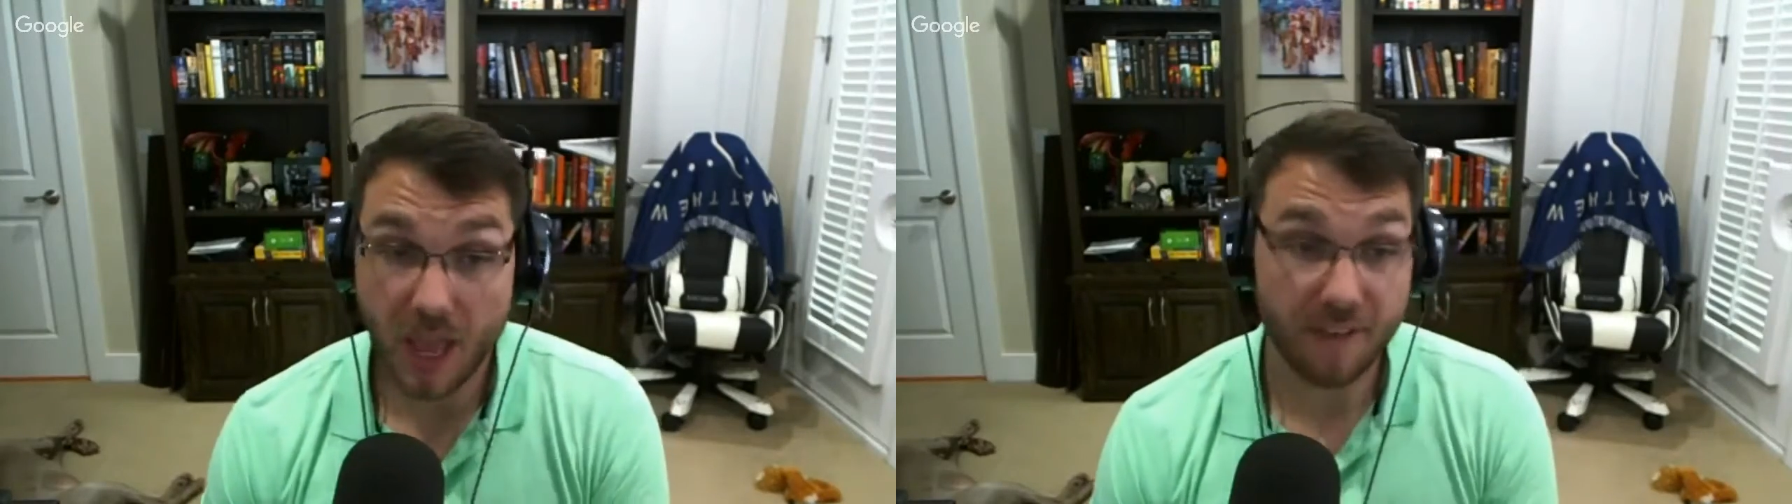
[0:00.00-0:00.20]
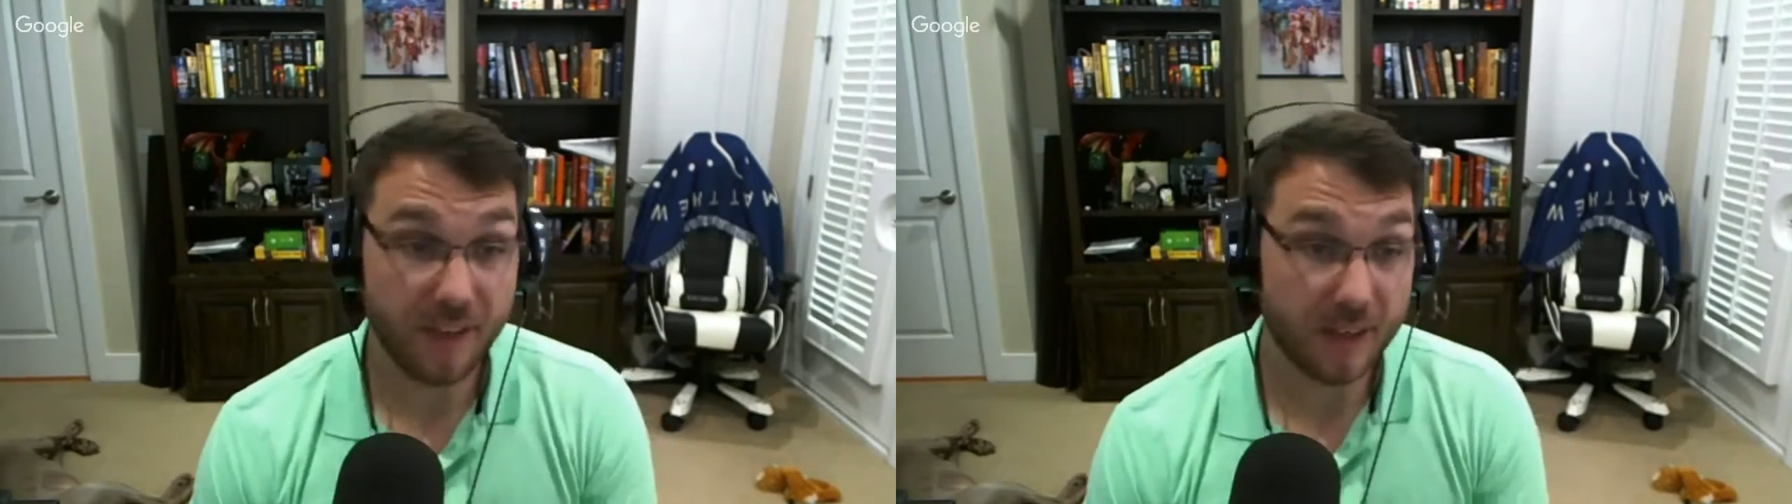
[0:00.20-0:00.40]

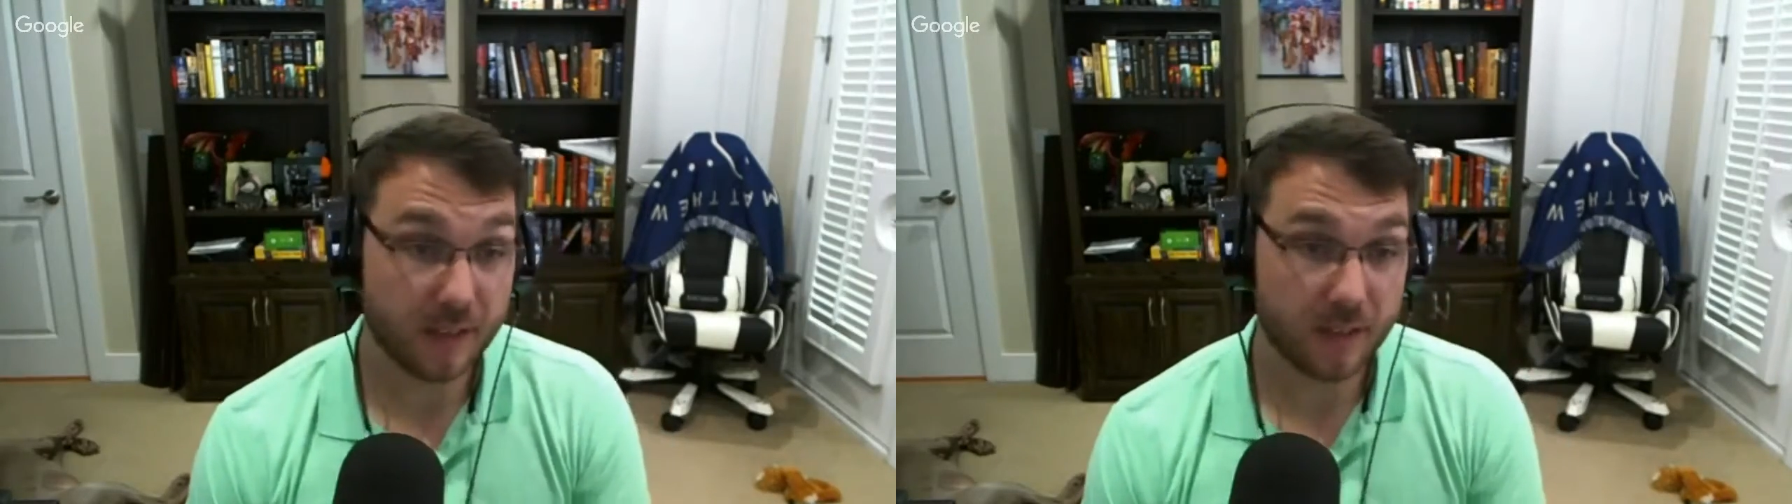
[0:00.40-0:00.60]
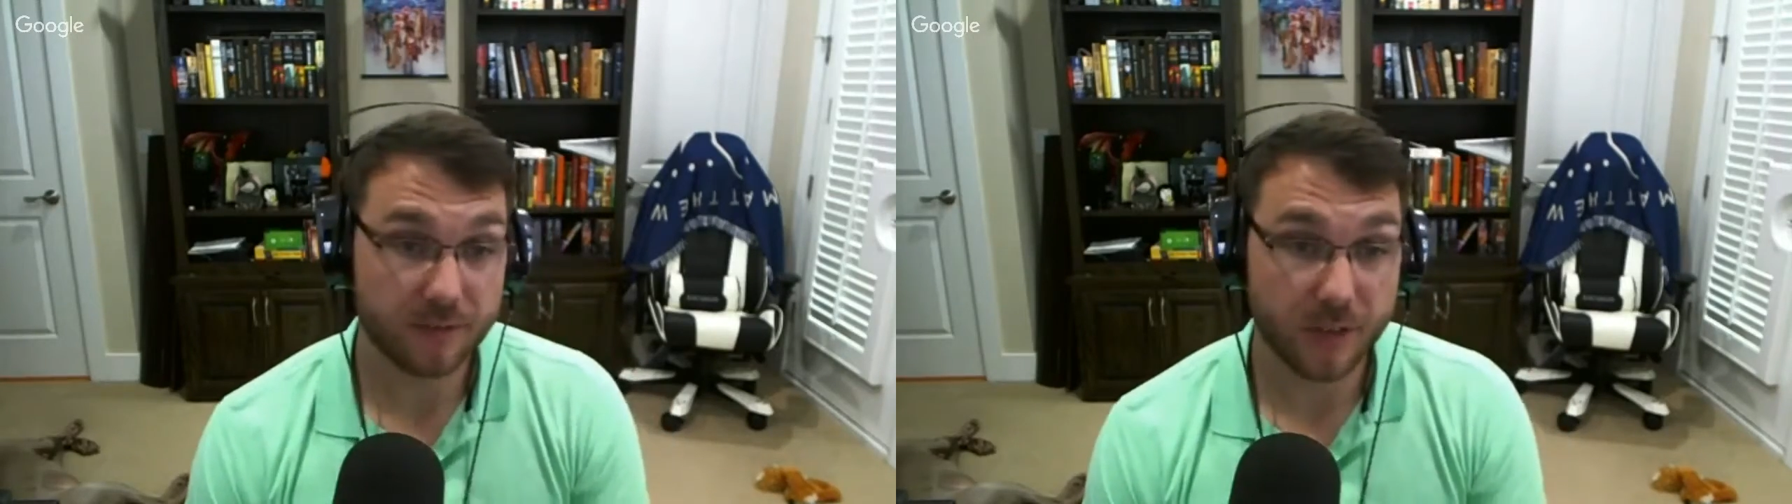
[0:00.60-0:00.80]
I've had a
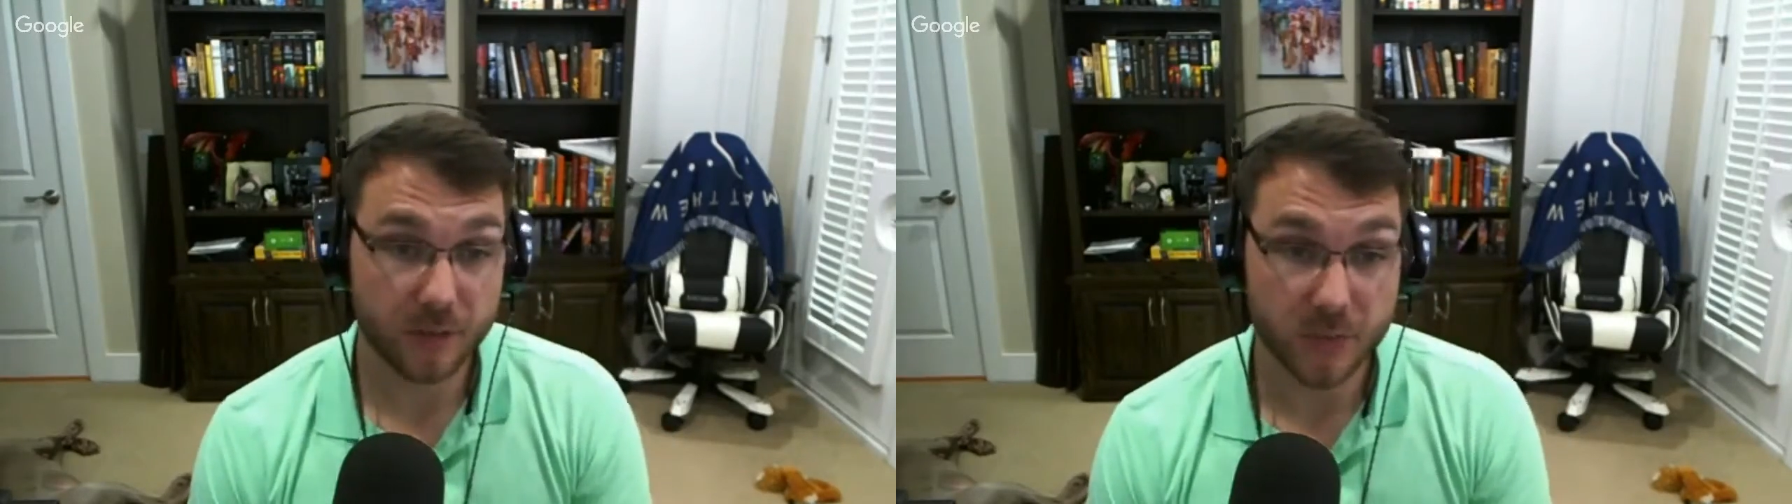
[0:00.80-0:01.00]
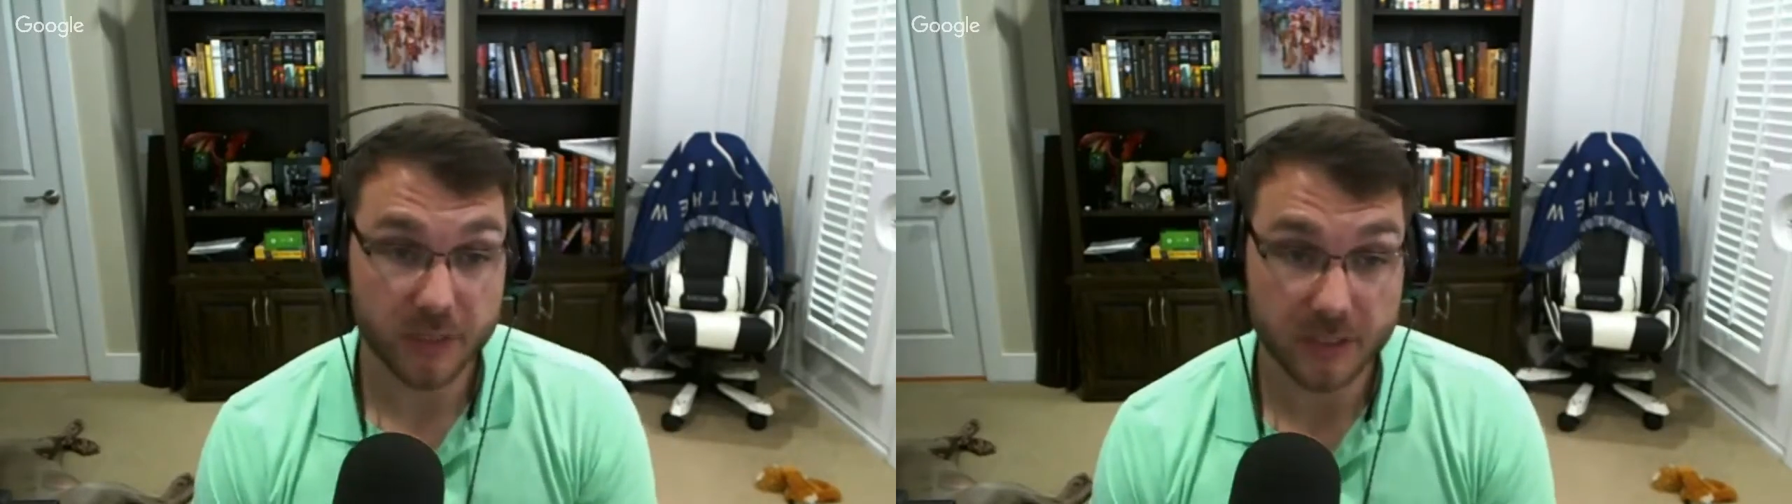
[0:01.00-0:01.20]
lot of fun
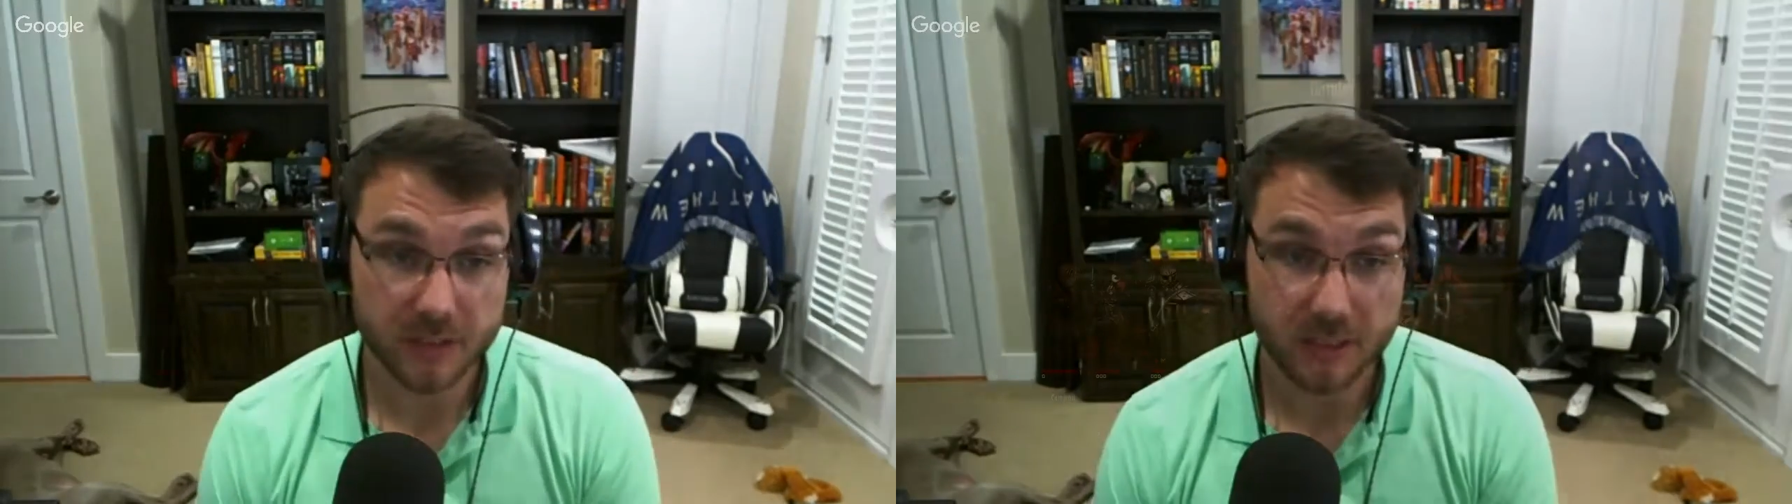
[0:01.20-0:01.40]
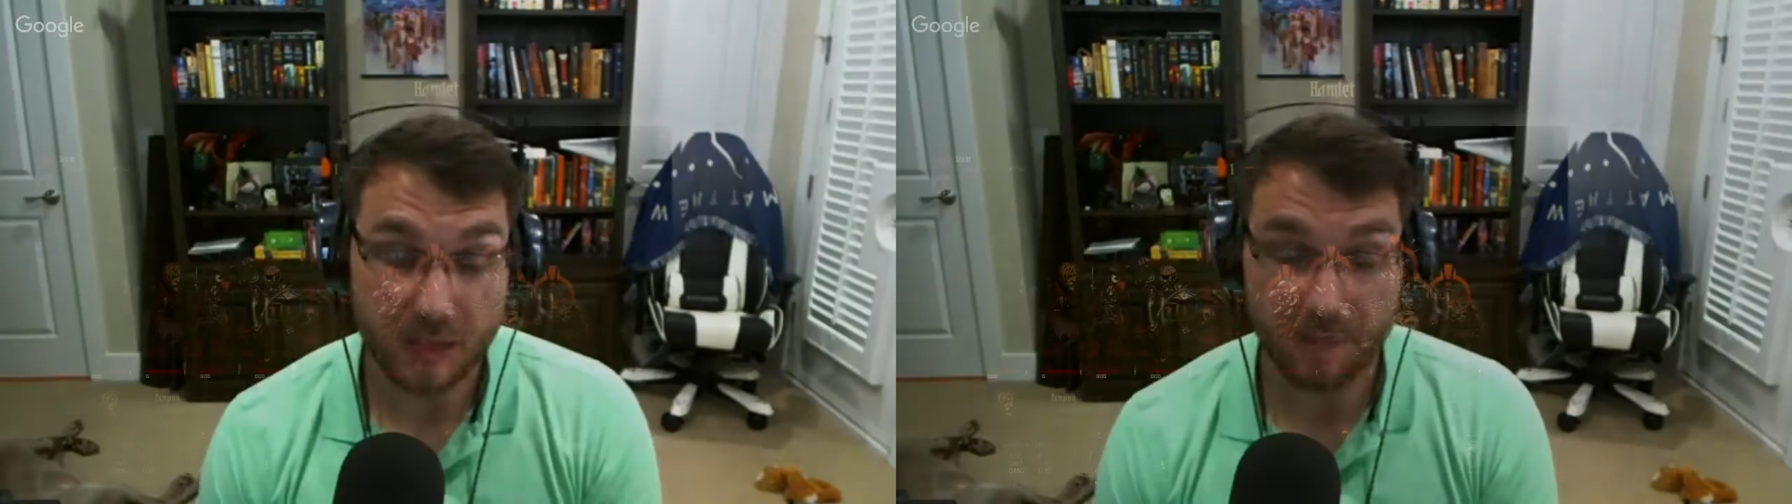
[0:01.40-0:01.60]
with it.
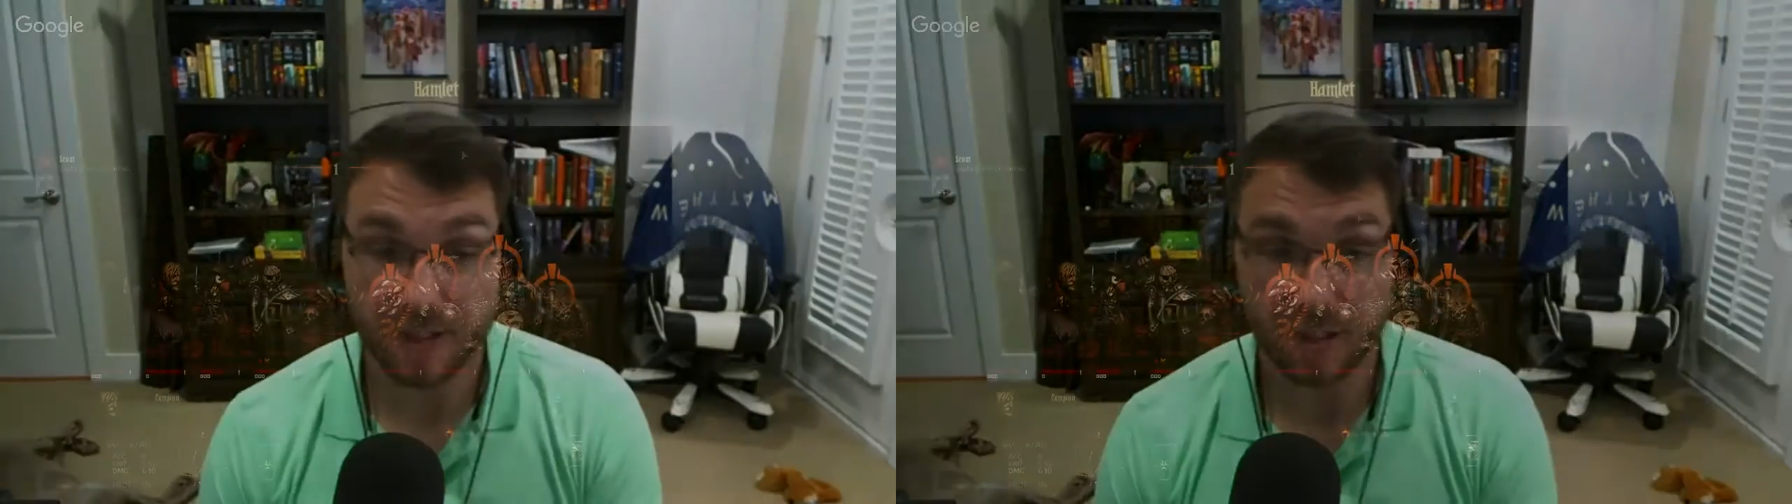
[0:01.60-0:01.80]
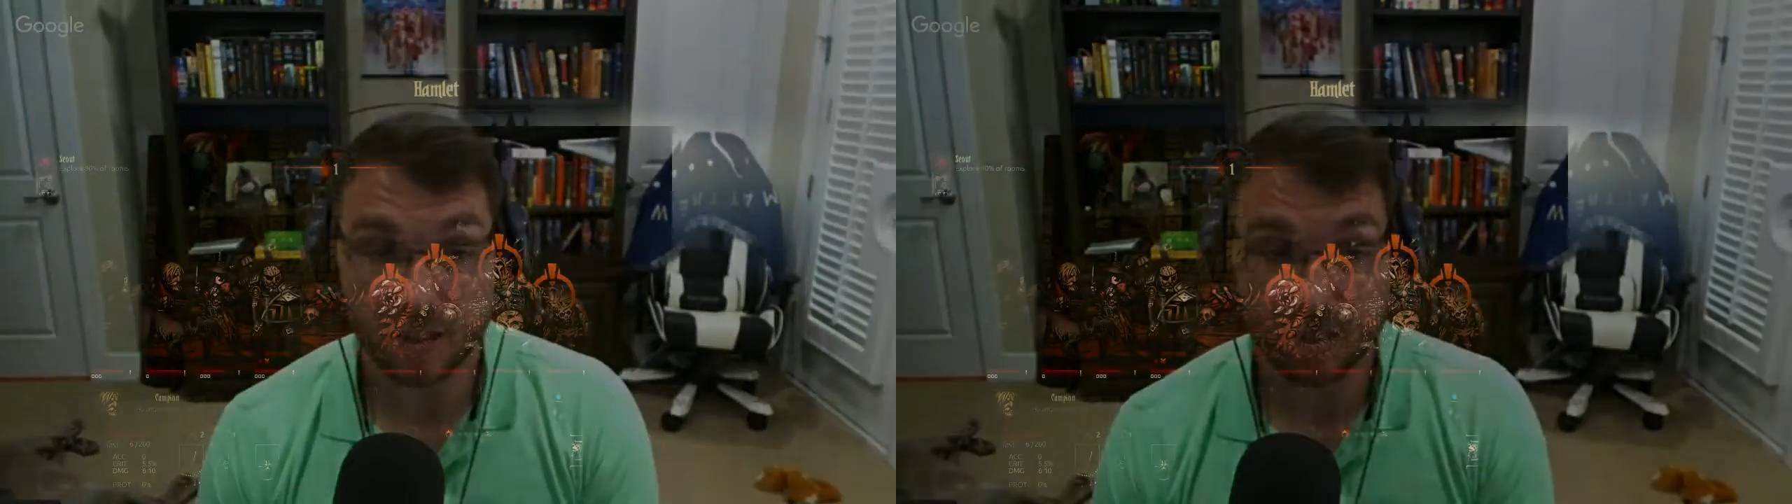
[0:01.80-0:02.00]
I've had a lot of